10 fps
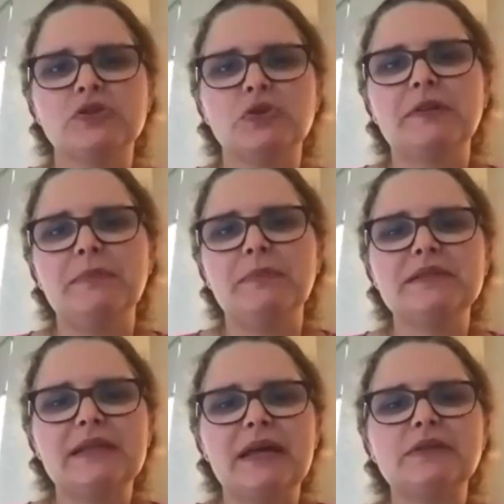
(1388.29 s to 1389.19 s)
means
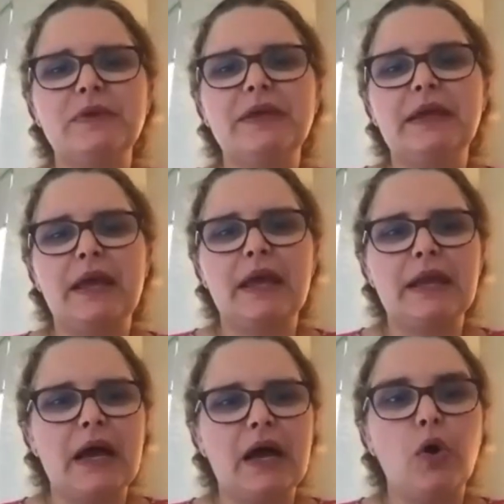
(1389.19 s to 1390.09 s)
that we can
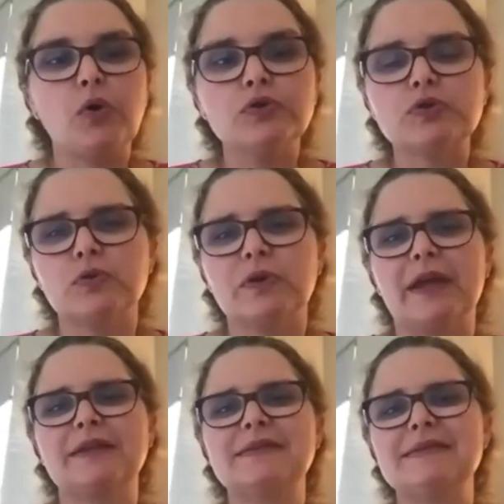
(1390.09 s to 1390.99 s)
also get
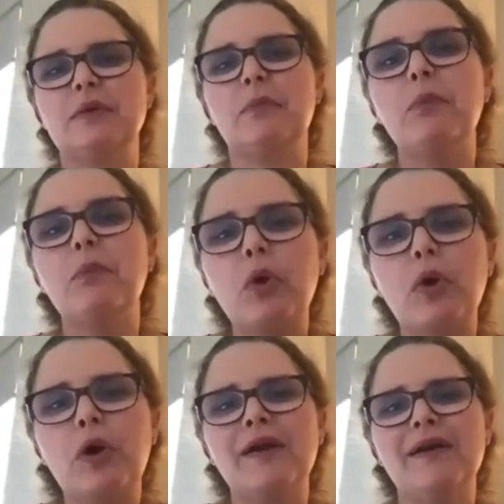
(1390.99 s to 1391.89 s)

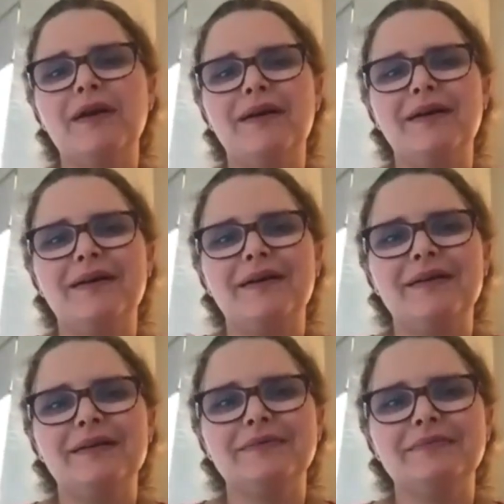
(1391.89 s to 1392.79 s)
more
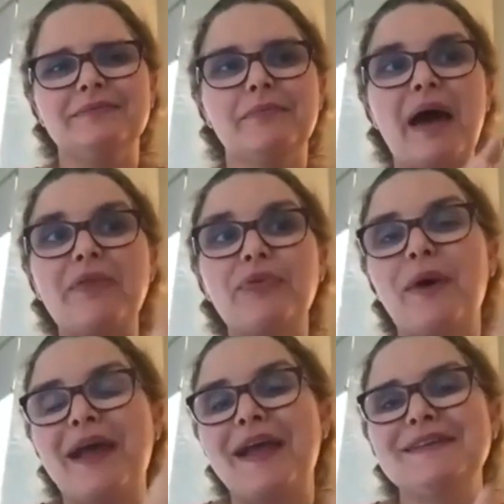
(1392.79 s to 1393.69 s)

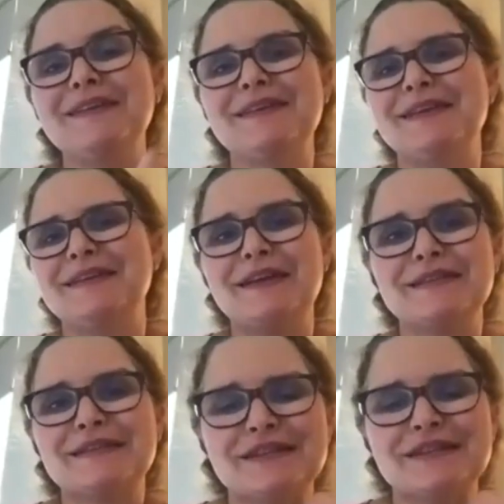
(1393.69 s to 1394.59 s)
pathways and
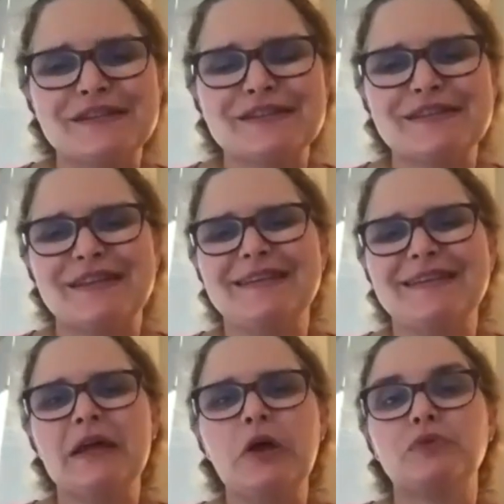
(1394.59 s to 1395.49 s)
answers and
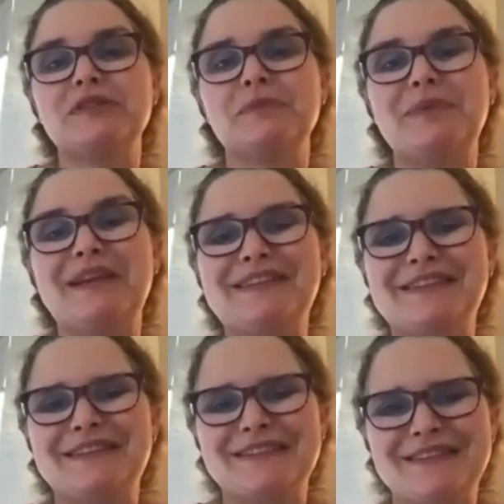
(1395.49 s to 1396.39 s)

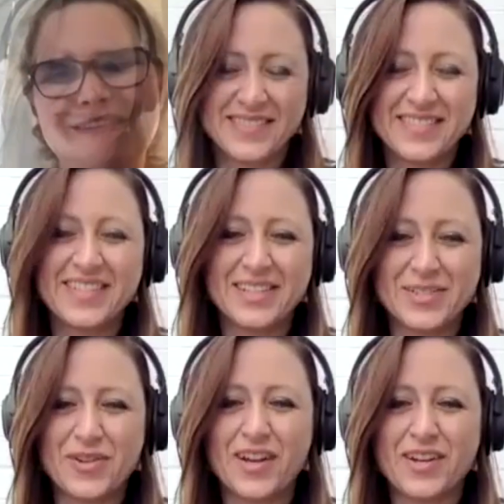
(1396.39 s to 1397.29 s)
possibilities. That's
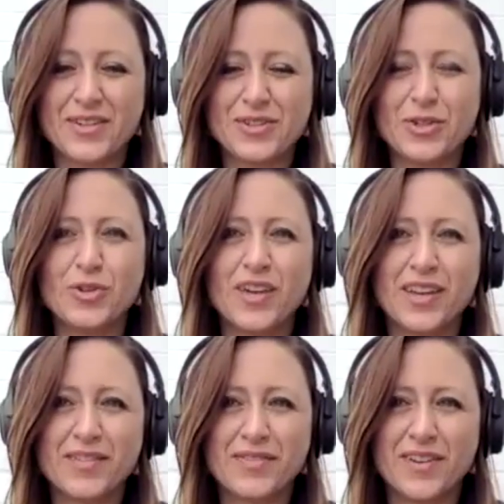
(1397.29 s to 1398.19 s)
right, because you're
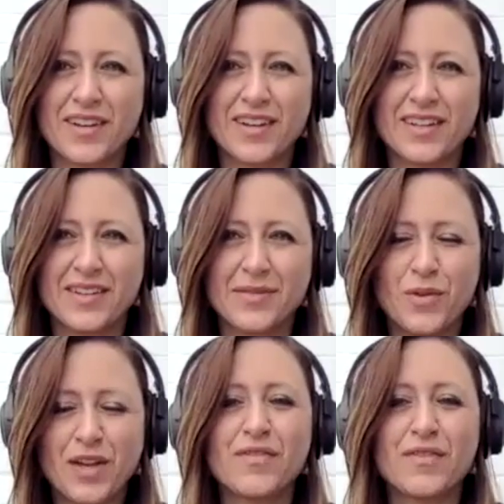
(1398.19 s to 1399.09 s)
looking for
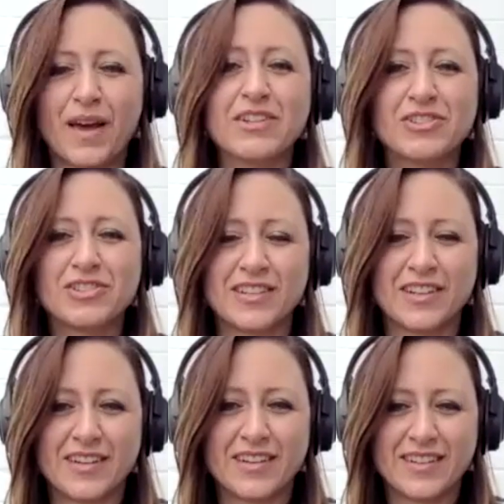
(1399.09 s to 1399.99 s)
information,
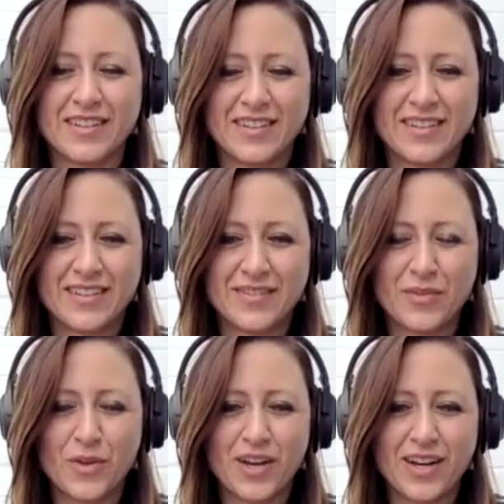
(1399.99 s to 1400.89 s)
from
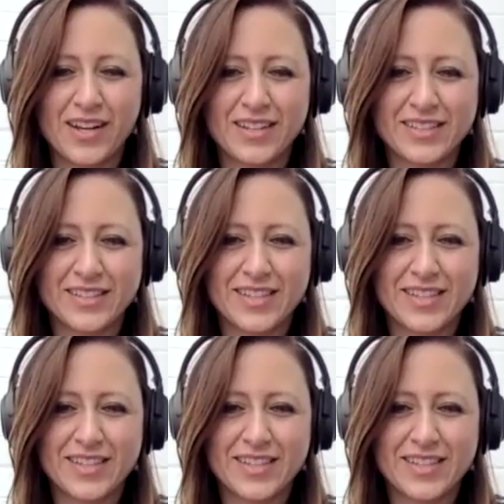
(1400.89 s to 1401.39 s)
what I can understand.